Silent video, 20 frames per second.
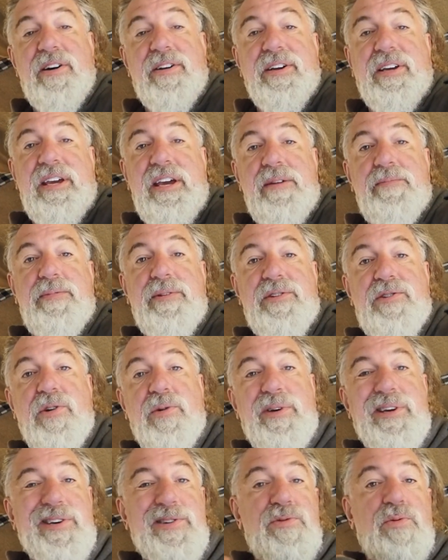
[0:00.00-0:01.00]
to keep into
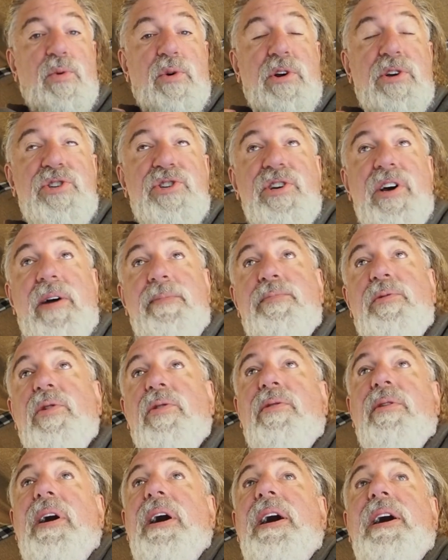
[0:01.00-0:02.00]
his workshop
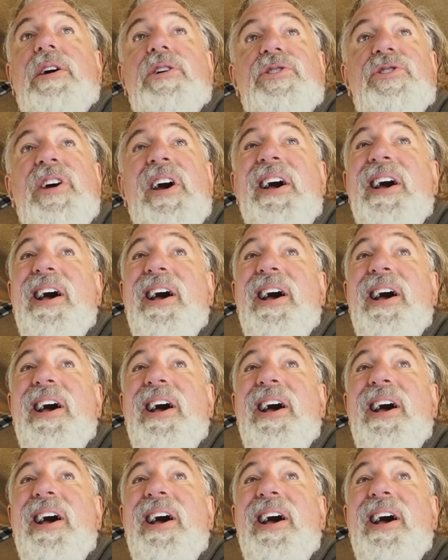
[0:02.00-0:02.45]
garage.